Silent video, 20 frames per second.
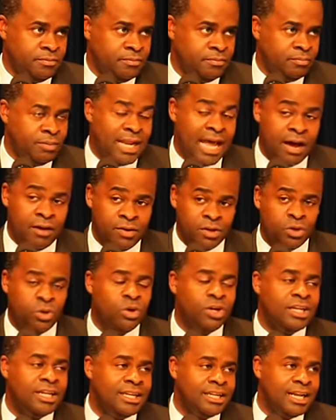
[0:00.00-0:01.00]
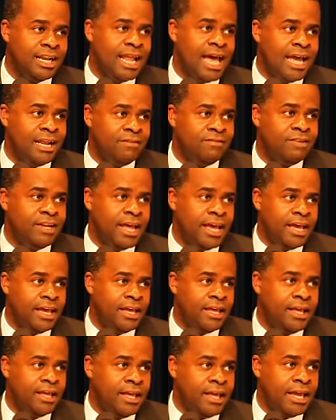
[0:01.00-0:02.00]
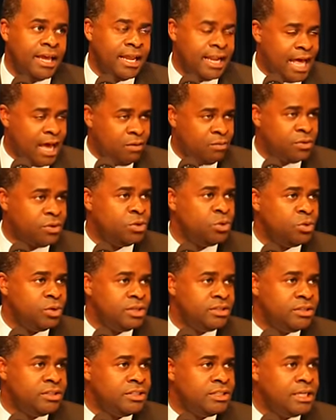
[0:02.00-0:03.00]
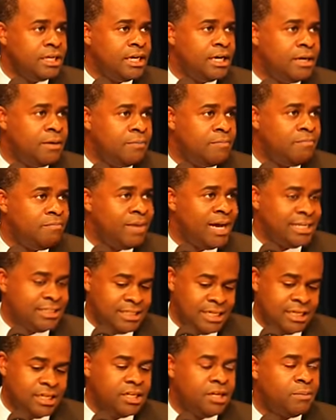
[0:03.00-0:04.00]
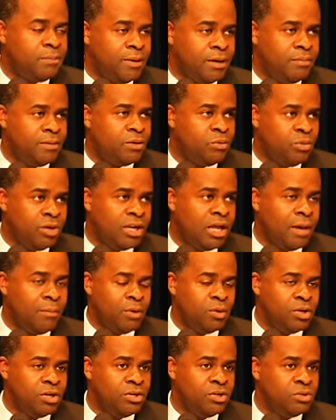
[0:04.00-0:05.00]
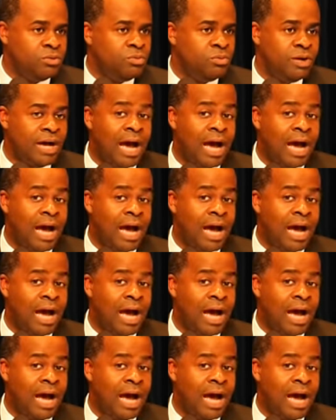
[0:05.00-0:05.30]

But I'll do it in the light of day, and I'll do it by telling the public what I'm going to do.